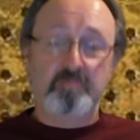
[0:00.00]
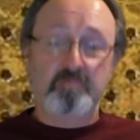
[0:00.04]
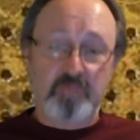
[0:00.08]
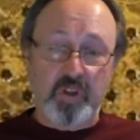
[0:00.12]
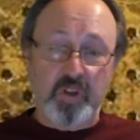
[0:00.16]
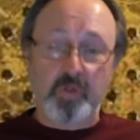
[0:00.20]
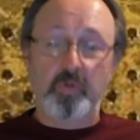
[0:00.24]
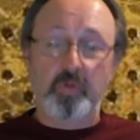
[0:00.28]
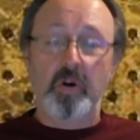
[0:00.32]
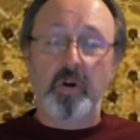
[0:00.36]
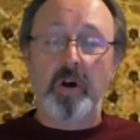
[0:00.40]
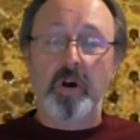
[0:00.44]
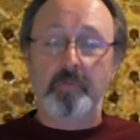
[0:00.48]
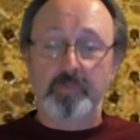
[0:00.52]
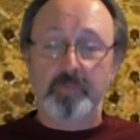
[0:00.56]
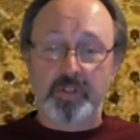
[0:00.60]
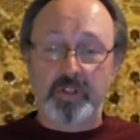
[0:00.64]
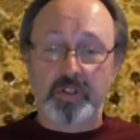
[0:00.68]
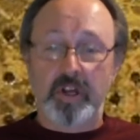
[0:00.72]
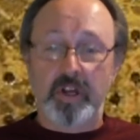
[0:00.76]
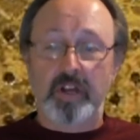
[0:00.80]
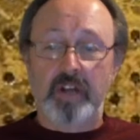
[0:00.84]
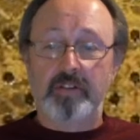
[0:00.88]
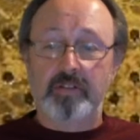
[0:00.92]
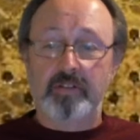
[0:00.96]
few
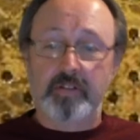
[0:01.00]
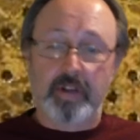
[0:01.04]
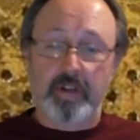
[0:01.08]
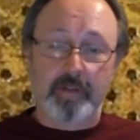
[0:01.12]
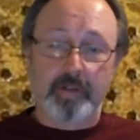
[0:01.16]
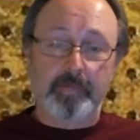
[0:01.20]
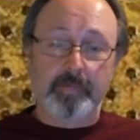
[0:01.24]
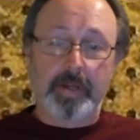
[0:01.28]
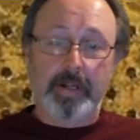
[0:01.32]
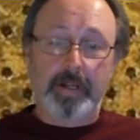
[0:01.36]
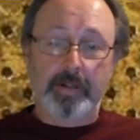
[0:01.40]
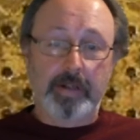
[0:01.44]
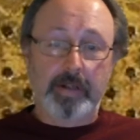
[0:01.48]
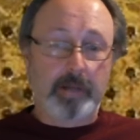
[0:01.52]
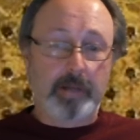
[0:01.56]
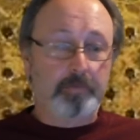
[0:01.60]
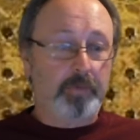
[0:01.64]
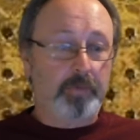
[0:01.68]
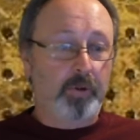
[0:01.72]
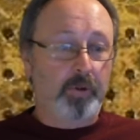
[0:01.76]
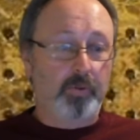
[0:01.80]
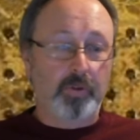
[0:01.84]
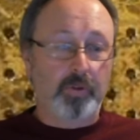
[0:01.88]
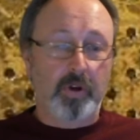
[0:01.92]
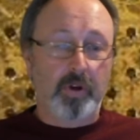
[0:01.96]
upsets. I mean, they
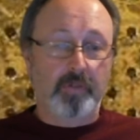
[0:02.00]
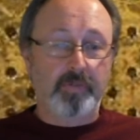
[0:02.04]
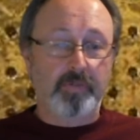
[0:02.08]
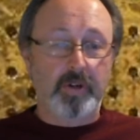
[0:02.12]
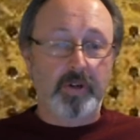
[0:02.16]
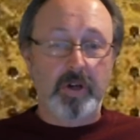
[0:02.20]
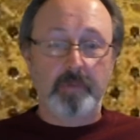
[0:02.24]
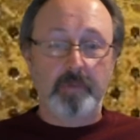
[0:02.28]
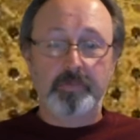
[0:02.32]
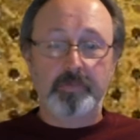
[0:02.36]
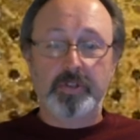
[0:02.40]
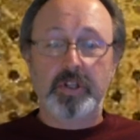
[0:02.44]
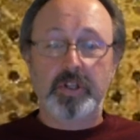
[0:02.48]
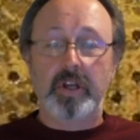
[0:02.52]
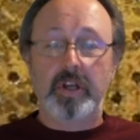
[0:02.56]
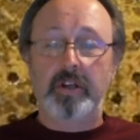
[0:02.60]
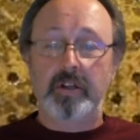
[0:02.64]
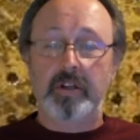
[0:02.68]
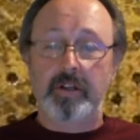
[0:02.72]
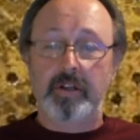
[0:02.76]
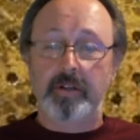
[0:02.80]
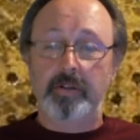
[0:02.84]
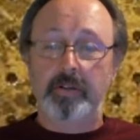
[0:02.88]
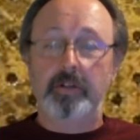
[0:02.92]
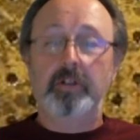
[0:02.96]
pulled off an upset
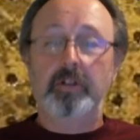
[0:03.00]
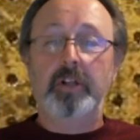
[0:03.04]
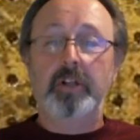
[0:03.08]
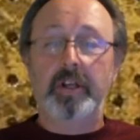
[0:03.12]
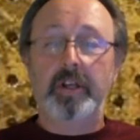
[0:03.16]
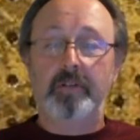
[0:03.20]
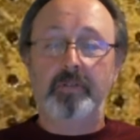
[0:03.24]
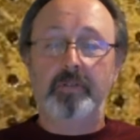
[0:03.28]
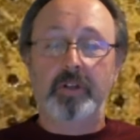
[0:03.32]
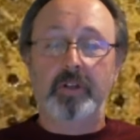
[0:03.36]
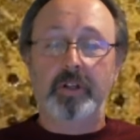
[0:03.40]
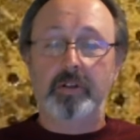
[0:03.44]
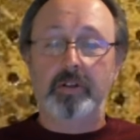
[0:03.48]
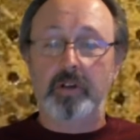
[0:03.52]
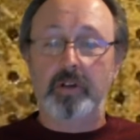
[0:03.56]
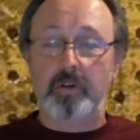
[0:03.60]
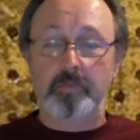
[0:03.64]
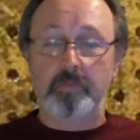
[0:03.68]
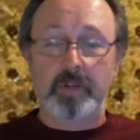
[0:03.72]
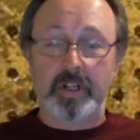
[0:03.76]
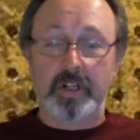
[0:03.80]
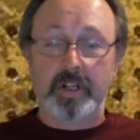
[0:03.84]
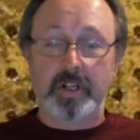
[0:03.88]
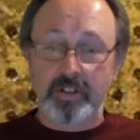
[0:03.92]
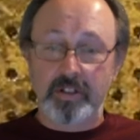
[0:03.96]
in Cleveland.
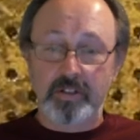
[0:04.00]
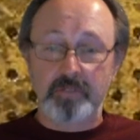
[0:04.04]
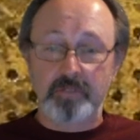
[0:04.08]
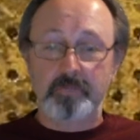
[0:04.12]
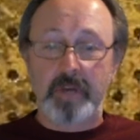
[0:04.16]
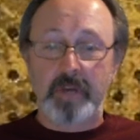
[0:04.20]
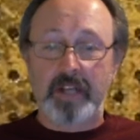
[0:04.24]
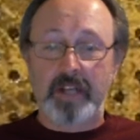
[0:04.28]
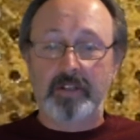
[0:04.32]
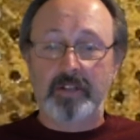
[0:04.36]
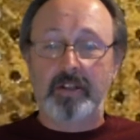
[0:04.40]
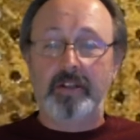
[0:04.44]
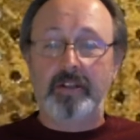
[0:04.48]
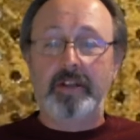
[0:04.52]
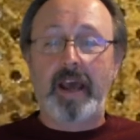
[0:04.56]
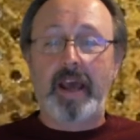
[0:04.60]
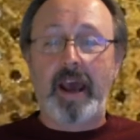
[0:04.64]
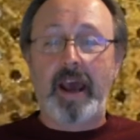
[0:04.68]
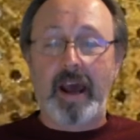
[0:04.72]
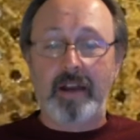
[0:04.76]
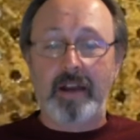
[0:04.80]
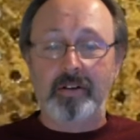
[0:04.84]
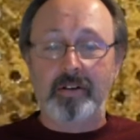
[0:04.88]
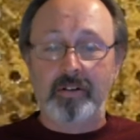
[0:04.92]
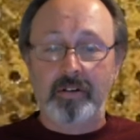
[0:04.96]
Nobody expected
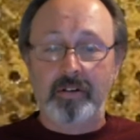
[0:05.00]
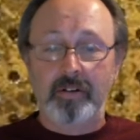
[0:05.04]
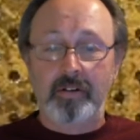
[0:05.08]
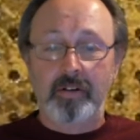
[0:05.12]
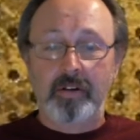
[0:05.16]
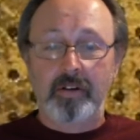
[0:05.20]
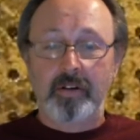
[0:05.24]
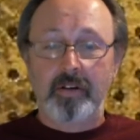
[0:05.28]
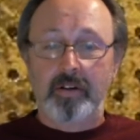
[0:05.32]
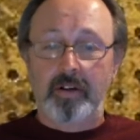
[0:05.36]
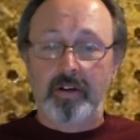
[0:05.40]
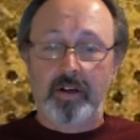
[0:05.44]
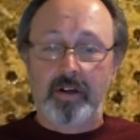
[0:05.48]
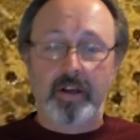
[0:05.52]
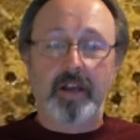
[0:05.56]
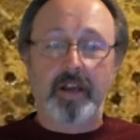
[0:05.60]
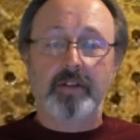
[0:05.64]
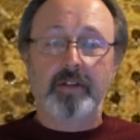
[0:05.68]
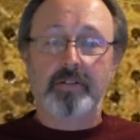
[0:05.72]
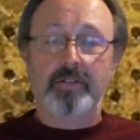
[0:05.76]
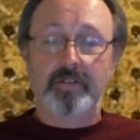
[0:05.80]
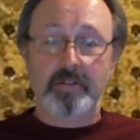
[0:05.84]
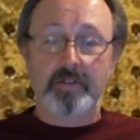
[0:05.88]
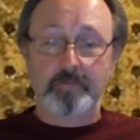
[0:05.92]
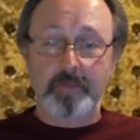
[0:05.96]
that
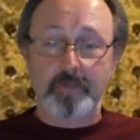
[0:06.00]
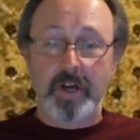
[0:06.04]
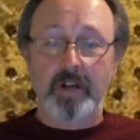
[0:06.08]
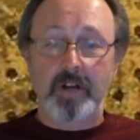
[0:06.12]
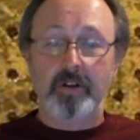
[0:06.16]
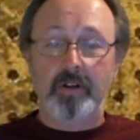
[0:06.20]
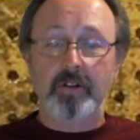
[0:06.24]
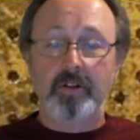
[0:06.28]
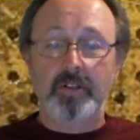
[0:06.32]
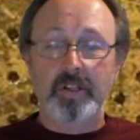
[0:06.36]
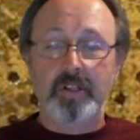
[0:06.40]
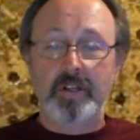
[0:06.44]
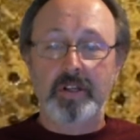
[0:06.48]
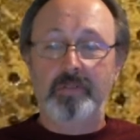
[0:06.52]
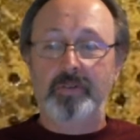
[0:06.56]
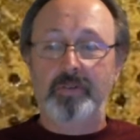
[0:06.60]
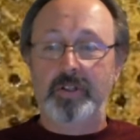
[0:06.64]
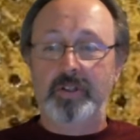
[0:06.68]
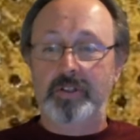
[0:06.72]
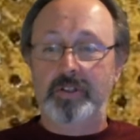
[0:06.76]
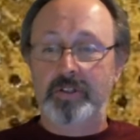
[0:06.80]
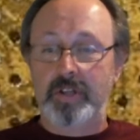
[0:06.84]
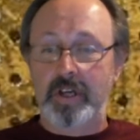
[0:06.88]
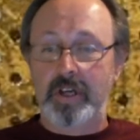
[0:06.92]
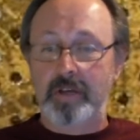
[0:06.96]
against a better
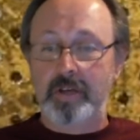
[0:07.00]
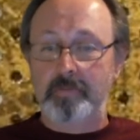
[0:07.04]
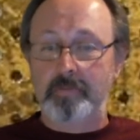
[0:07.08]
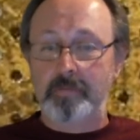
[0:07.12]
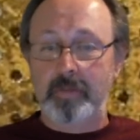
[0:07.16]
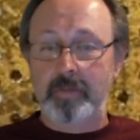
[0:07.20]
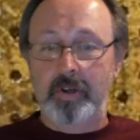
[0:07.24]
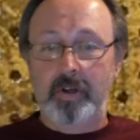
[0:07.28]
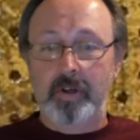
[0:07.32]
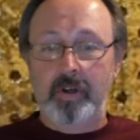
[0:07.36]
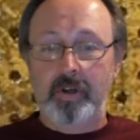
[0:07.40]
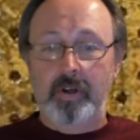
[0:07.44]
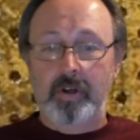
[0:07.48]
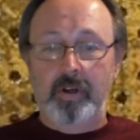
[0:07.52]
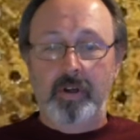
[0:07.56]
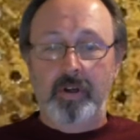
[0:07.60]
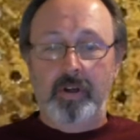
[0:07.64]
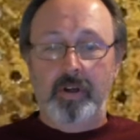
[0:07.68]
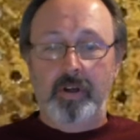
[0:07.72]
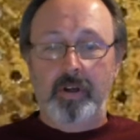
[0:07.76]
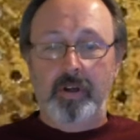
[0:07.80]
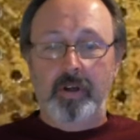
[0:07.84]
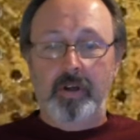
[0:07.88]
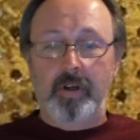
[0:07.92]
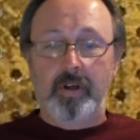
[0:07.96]
Cleveland team.
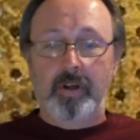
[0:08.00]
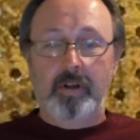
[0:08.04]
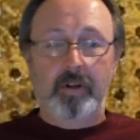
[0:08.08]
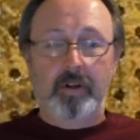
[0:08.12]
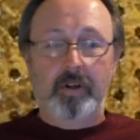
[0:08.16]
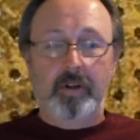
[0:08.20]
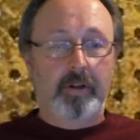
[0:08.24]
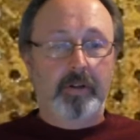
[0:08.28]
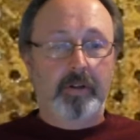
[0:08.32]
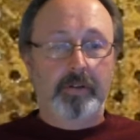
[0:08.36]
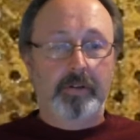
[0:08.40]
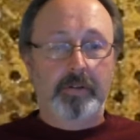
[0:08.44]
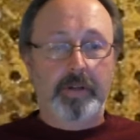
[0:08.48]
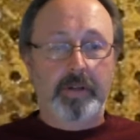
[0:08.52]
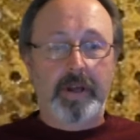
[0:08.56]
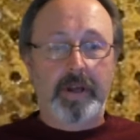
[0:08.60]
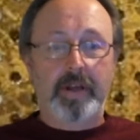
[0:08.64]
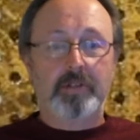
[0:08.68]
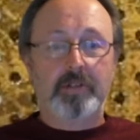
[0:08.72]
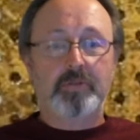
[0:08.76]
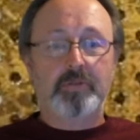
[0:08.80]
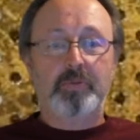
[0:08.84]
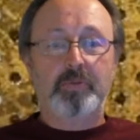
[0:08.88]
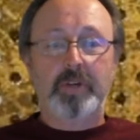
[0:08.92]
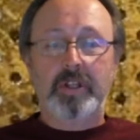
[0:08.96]

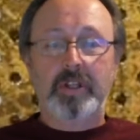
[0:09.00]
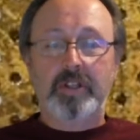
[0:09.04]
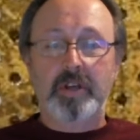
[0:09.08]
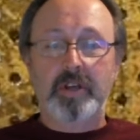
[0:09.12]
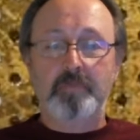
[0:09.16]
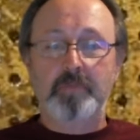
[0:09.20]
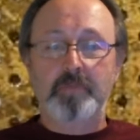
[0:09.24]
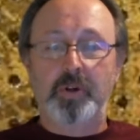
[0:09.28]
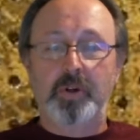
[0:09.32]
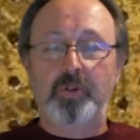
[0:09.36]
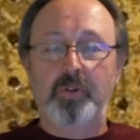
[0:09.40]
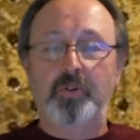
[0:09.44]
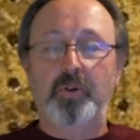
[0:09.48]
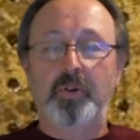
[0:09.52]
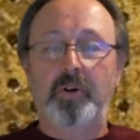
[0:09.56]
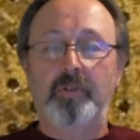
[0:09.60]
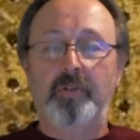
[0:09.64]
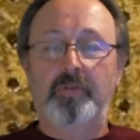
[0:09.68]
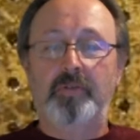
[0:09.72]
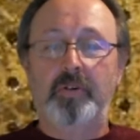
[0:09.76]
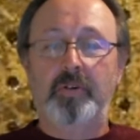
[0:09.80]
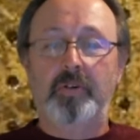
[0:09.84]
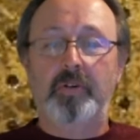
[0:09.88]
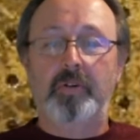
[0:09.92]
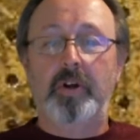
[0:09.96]
Last week, they pulled
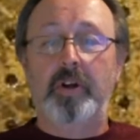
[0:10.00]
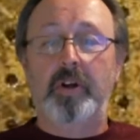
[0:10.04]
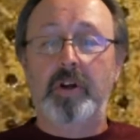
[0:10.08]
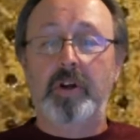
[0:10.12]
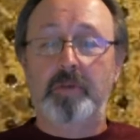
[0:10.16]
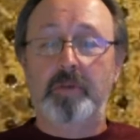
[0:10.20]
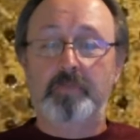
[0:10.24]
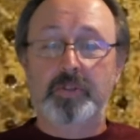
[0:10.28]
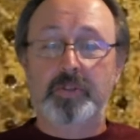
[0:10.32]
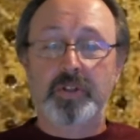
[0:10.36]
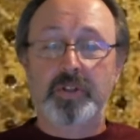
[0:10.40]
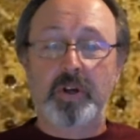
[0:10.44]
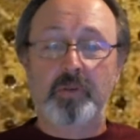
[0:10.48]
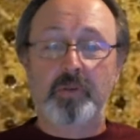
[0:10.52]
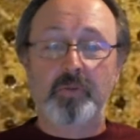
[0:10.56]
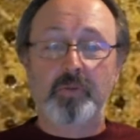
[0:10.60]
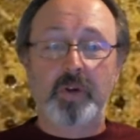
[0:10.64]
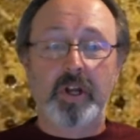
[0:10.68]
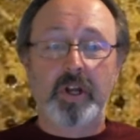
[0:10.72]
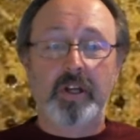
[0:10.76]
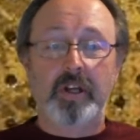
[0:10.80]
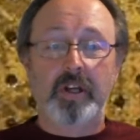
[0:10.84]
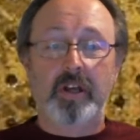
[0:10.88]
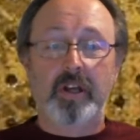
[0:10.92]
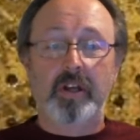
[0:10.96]
off an upset
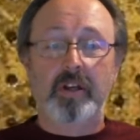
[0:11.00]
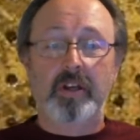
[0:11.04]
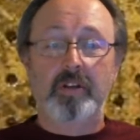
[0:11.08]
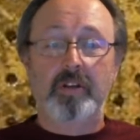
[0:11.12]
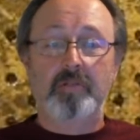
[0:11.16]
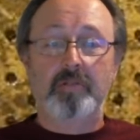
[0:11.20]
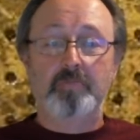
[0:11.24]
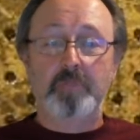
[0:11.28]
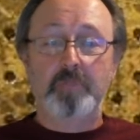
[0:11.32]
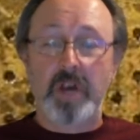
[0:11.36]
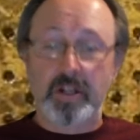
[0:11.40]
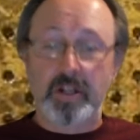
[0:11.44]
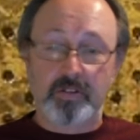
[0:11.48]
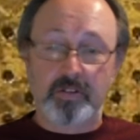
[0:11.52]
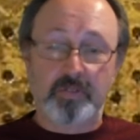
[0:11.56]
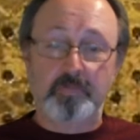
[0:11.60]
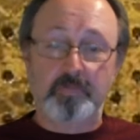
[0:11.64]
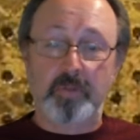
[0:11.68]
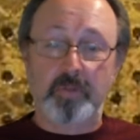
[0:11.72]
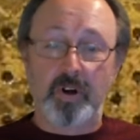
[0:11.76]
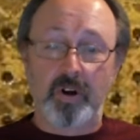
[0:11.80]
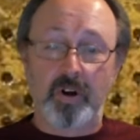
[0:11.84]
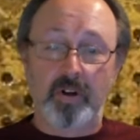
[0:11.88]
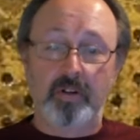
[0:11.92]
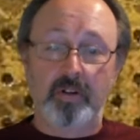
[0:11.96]
win in
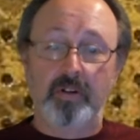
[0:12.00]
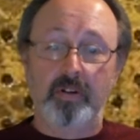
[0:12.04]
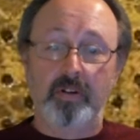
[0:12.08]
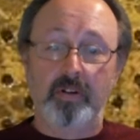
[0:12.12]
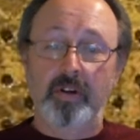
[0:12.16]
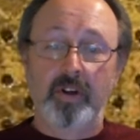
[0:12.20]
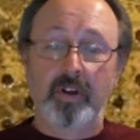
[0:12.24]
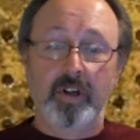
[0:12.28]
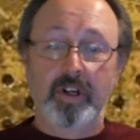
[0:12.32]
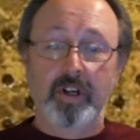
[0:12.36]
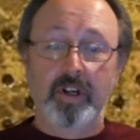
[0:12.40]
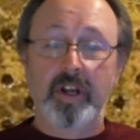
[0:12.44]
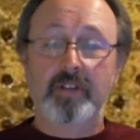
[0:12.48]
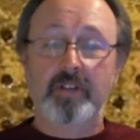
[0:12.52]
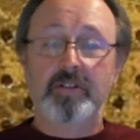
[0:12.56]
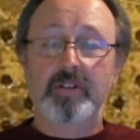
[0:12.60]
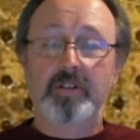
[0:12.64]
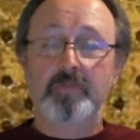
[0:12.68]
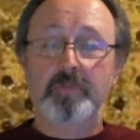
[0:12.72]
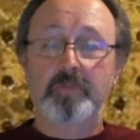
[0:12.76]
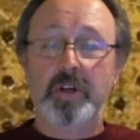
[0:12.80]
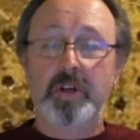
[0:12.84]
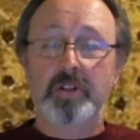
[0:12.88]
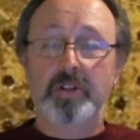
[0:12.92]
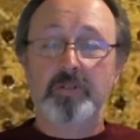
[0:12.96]
Pittsburgh against
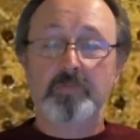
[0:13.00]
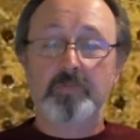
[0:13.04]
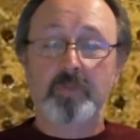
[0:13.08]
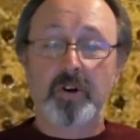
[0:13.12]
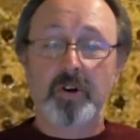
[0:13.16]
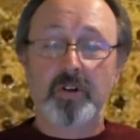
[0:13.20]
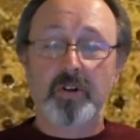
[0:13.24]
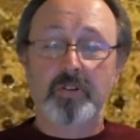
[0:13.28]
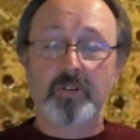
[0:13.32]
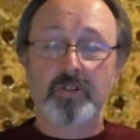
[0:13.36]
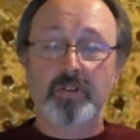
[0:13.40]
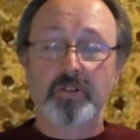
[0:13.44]
the Pittsburgh